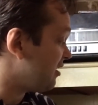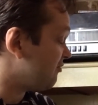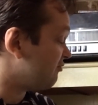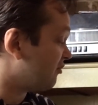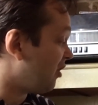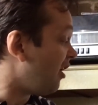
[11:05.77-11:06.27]

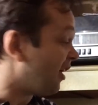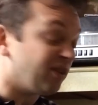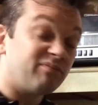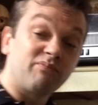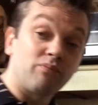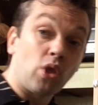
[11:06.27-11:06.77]
Right,
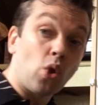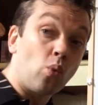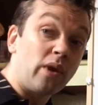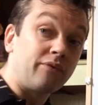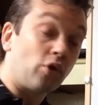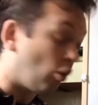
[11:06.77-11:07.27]

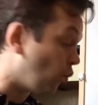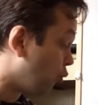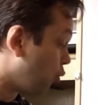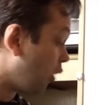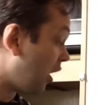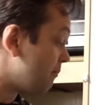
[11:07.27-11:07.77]
we've got
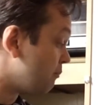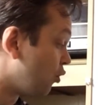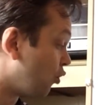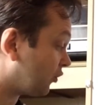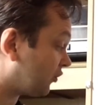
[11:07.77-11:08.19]
one more